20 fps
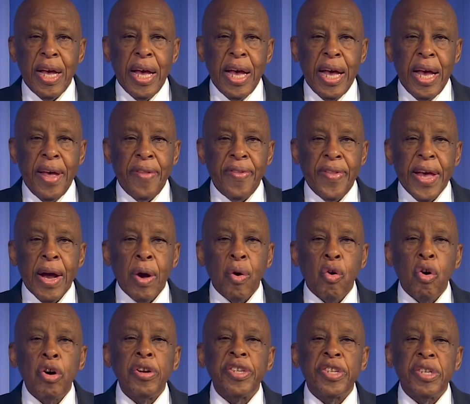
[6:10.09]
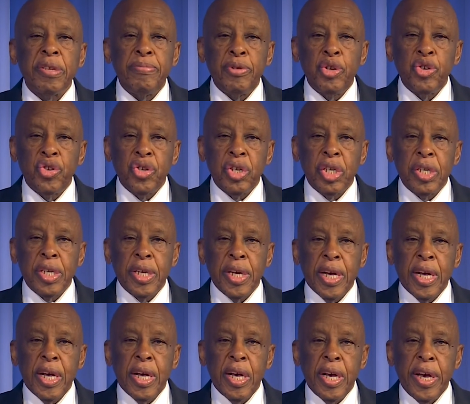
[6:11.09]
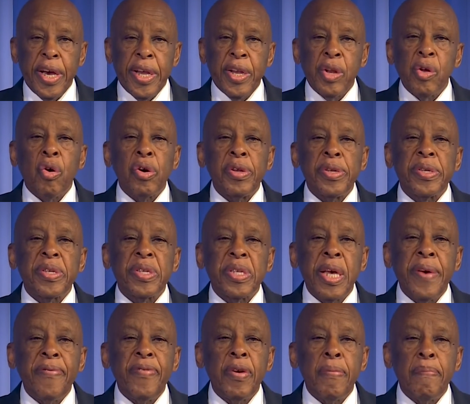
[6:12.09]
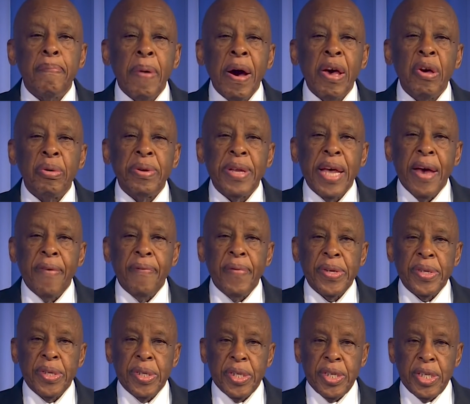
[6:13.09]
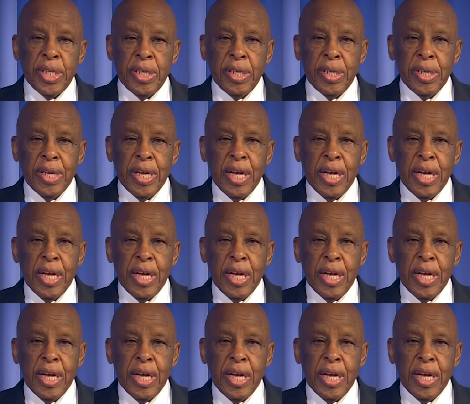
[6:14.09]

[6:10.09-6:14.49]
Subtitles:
and their contribution in conserving biodiversity